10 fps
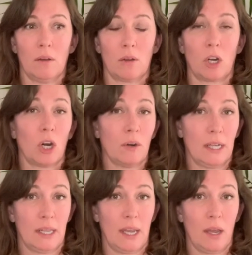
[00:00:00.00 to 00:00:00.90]

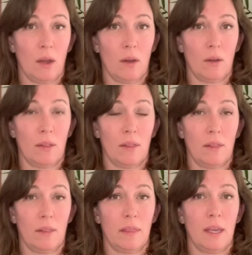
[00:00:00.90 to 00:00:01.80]
currently
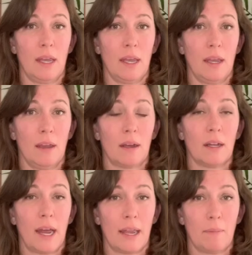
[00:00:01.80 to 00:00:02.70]
the
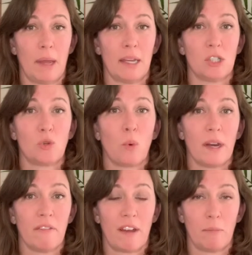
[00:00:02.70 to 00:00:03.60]
client pays
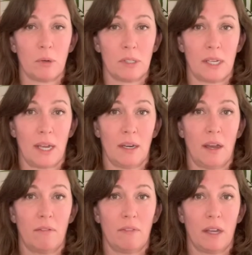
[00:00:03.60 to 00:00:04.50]
25%
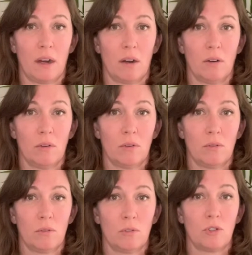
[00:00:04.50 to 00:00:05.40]
of their
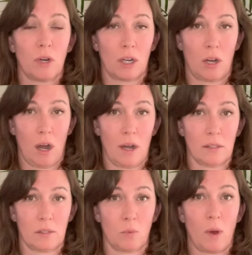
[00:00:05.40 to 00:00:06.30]
drug
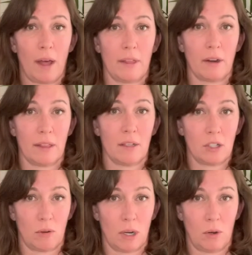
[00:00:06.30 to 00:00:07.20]
costs while they're in the
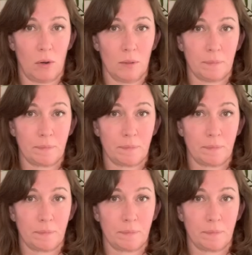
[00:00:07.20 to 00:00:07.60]
donut hole.